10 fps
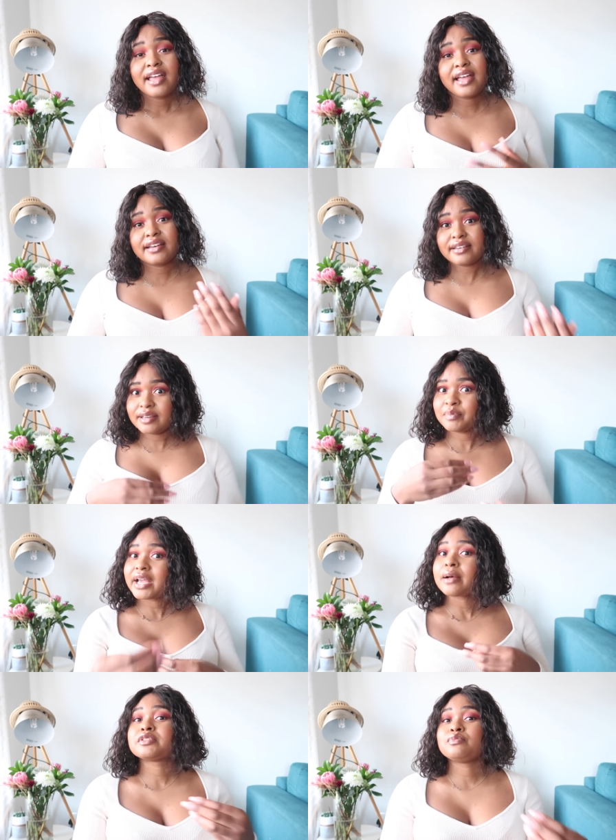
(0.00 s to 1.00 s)
and it
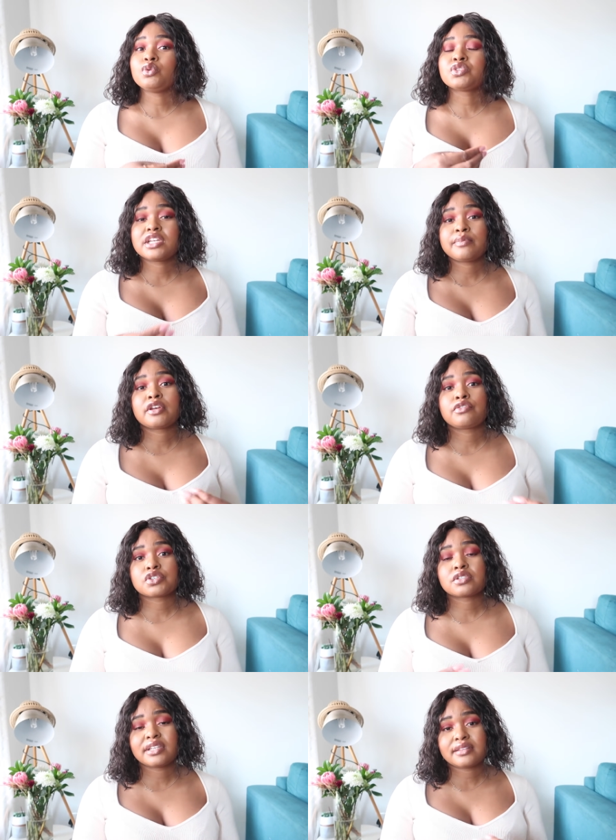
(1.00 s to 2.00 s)
becomes mutually
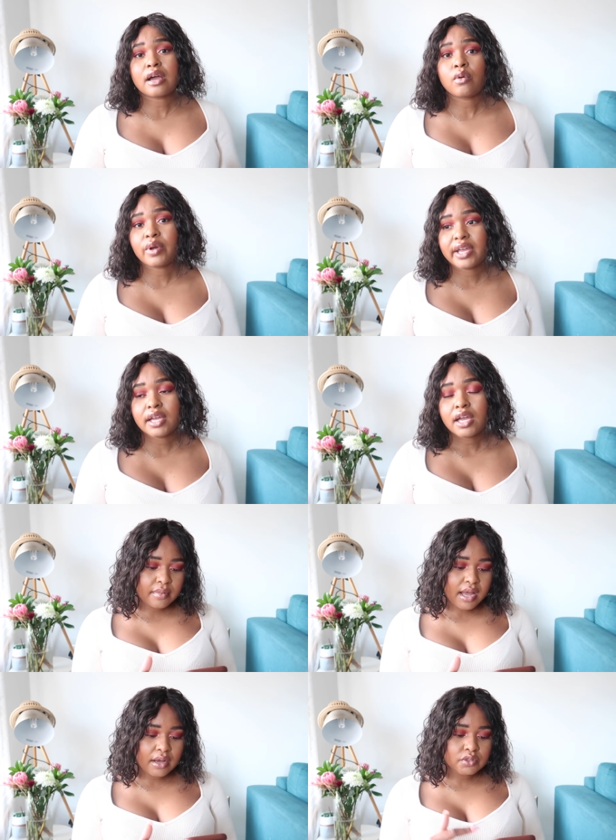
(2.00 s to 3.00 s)
beneficial in that way.
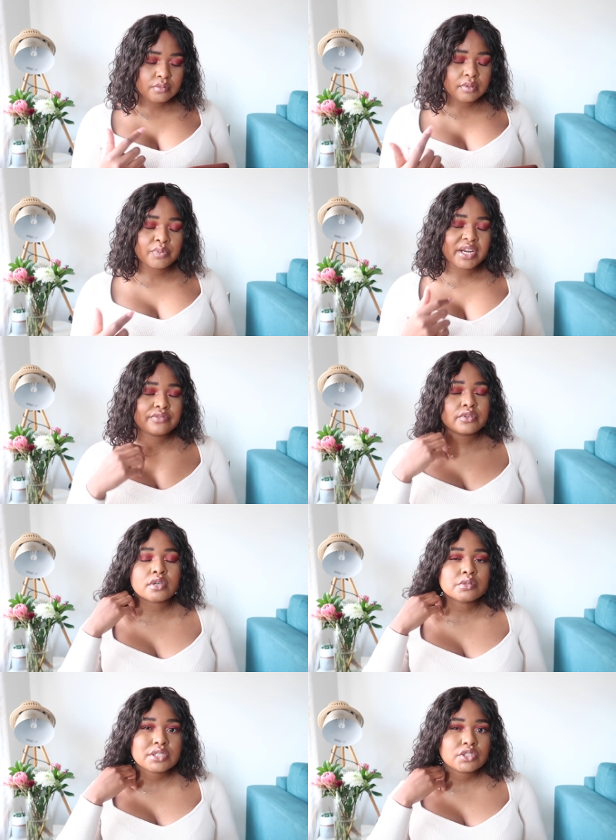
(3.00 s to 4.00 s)
How to be brave. You
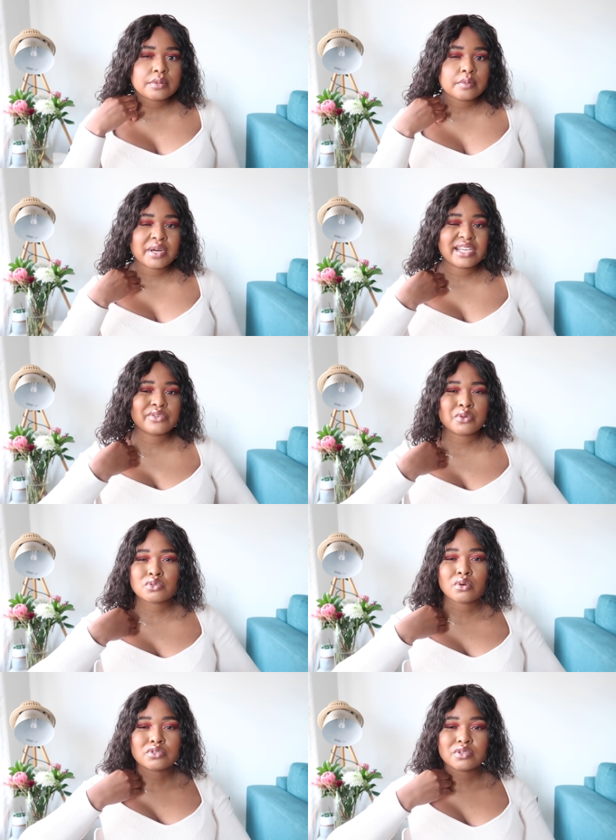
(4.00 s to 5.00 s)
don't need to be brave when you're
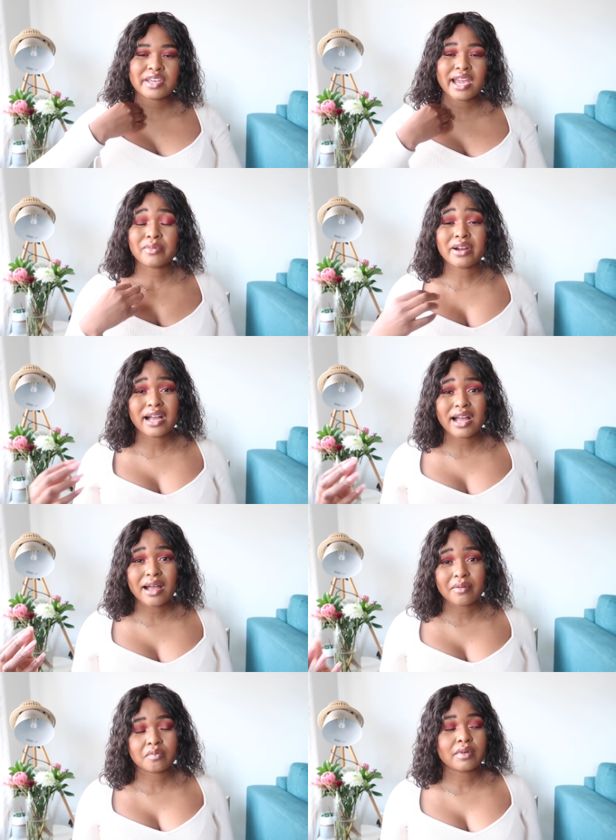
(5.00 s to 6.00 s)
talking to the camera.
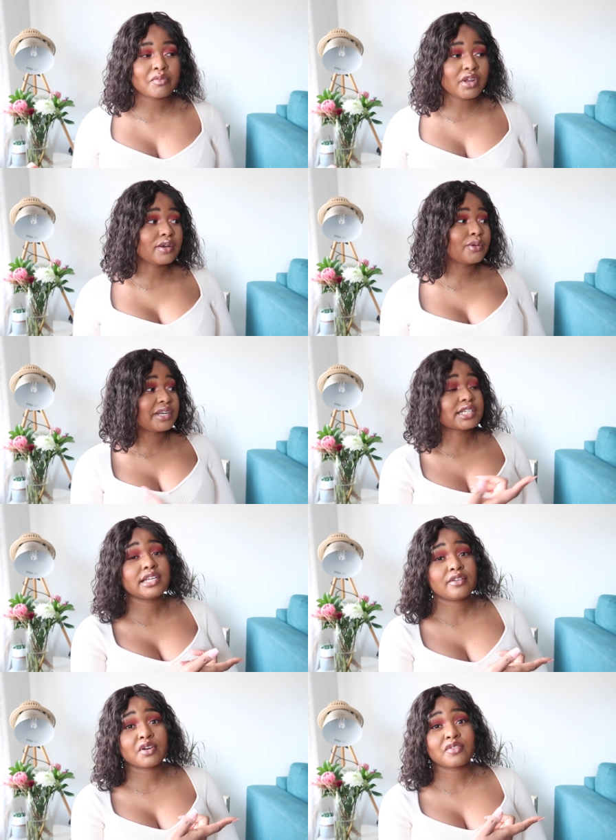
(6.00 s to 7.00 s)
I'm, I'm not alone,
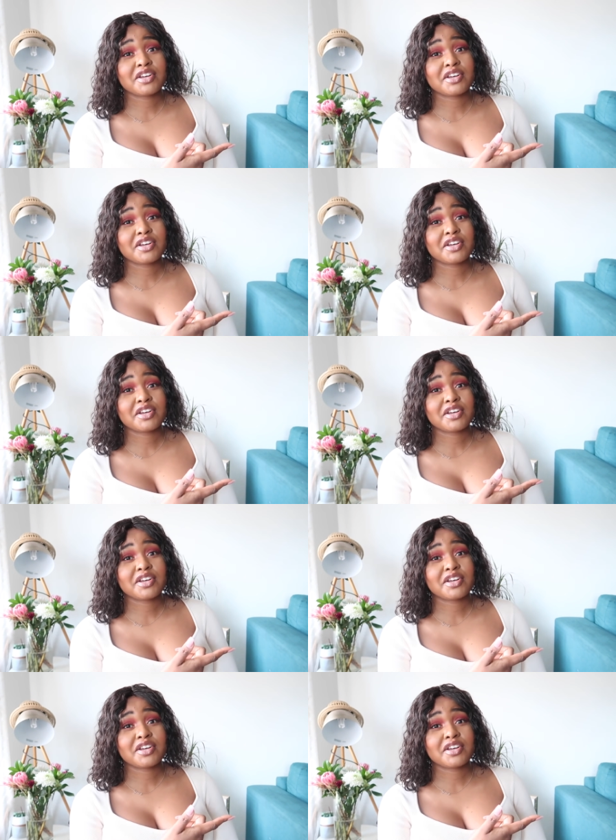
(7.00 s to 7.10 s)
actually. I've got a